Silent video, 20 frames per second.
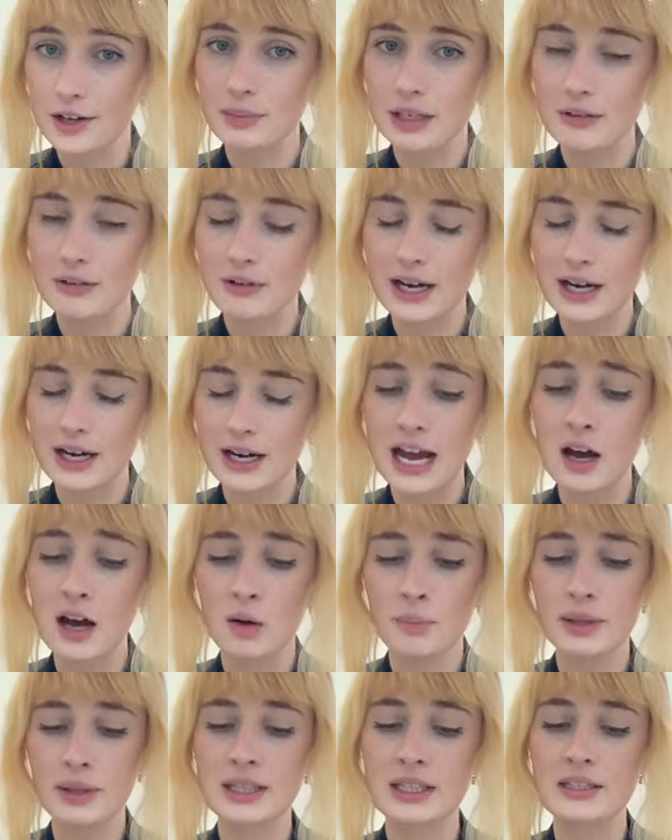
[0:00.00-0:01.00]
me right
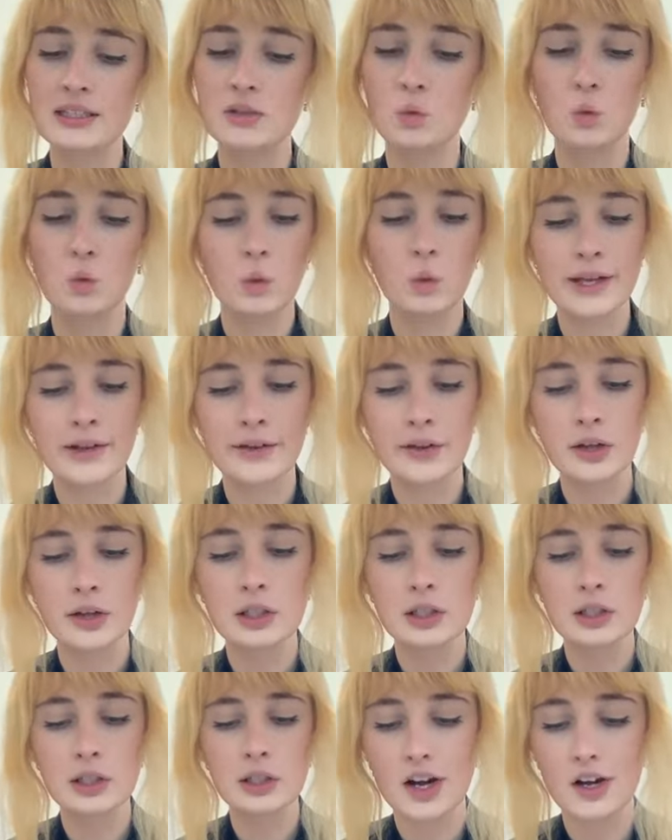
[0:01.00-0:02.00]
now, but this
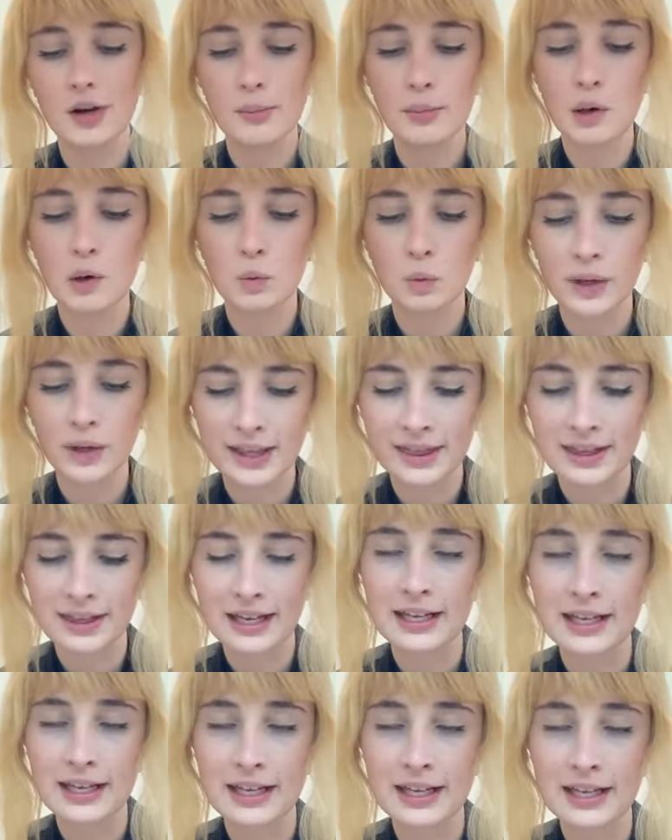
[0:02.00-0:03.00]
will come with
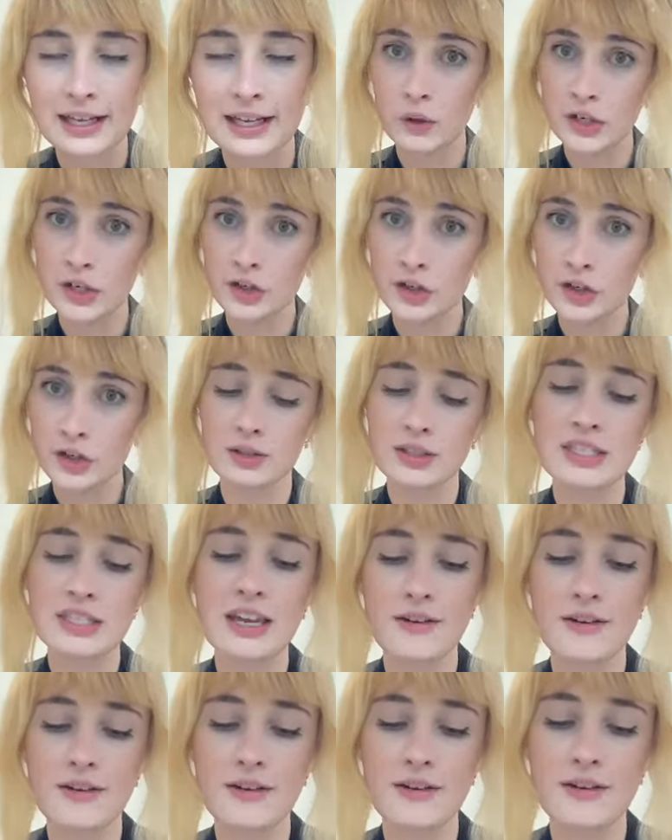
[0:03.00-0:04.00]
its original
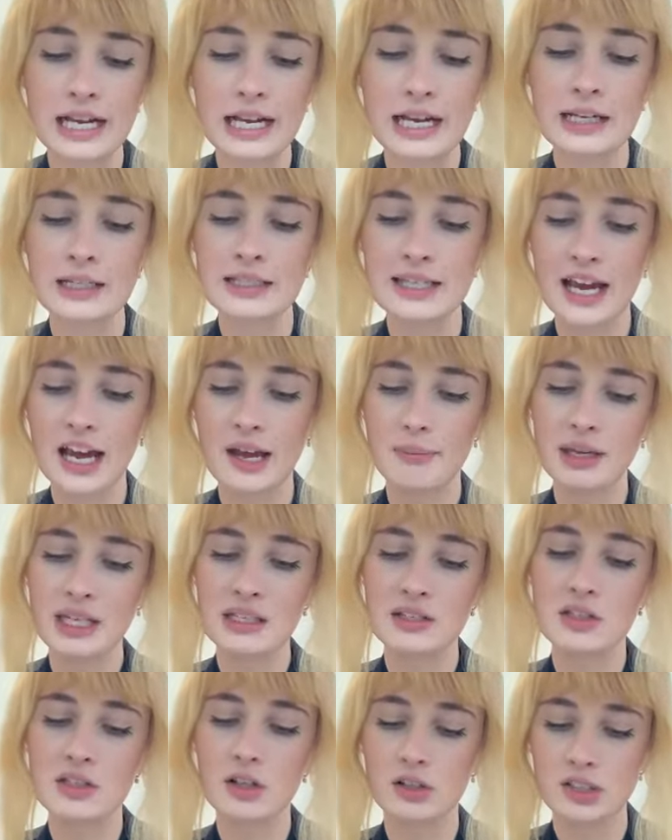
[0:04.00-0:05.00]
Tiffany
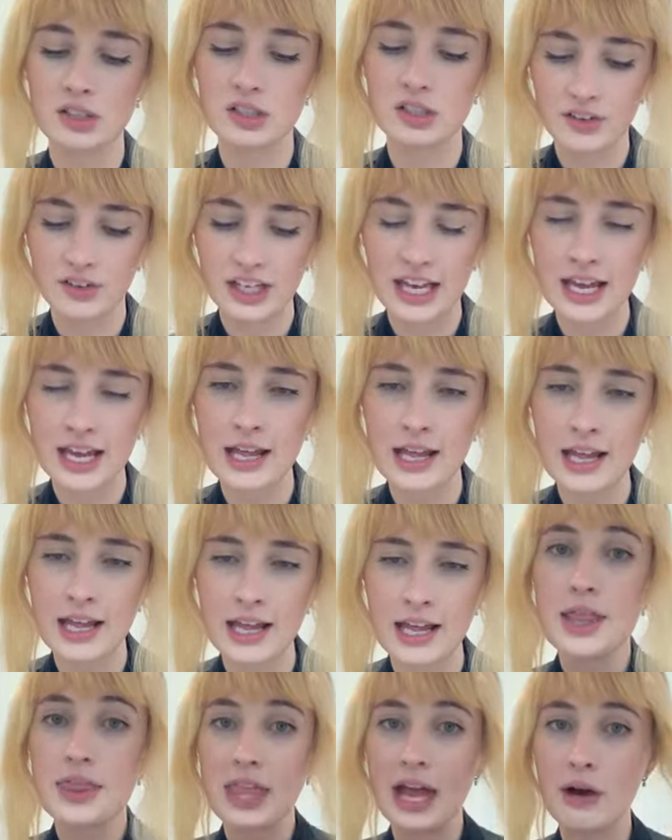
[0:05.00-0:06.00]
diamond certificate
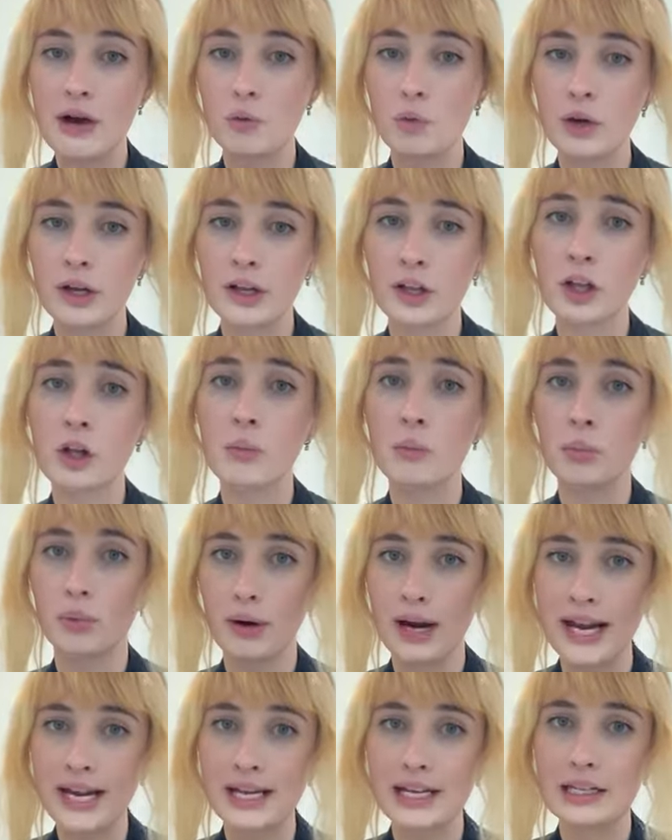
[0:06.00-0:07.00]
that will
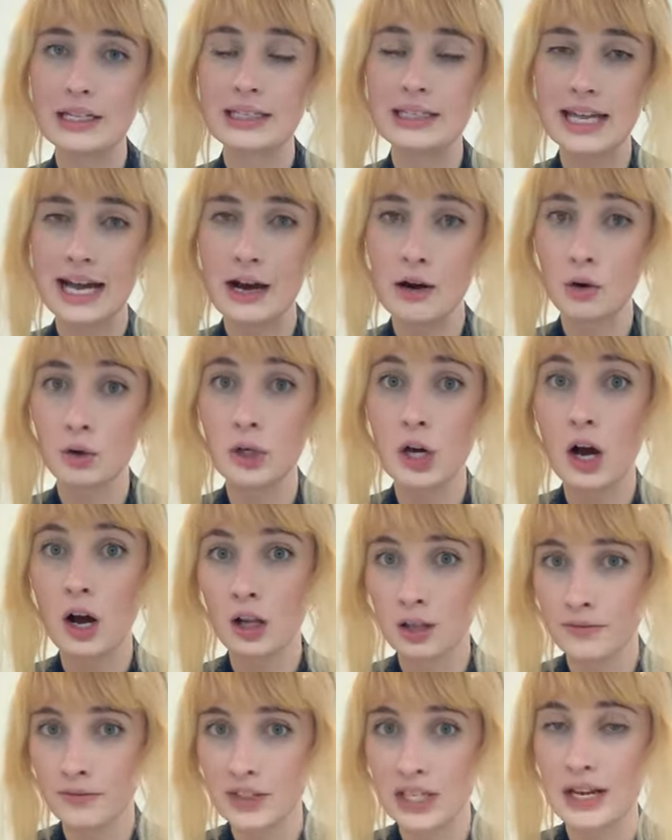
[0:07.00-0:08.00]
break down
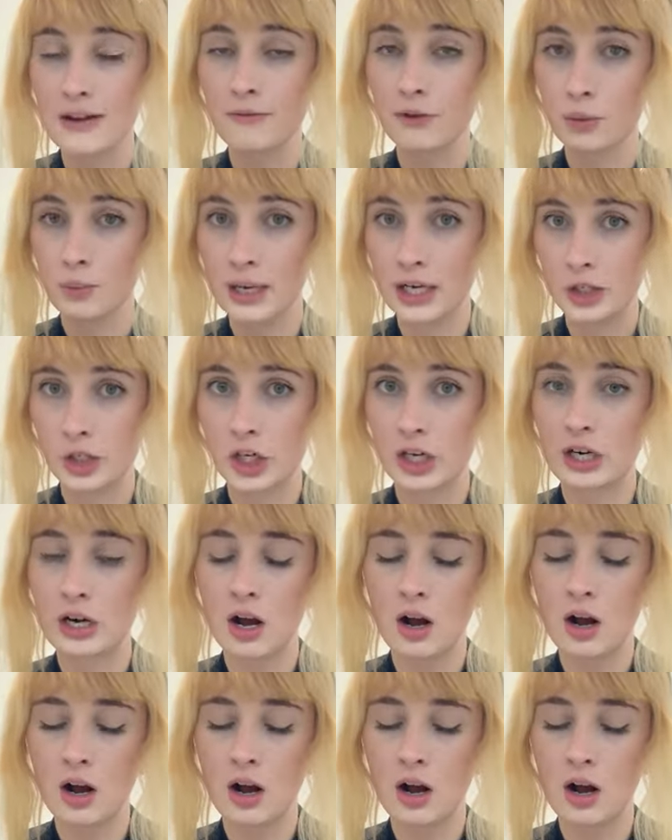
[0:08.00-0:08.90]
all of the information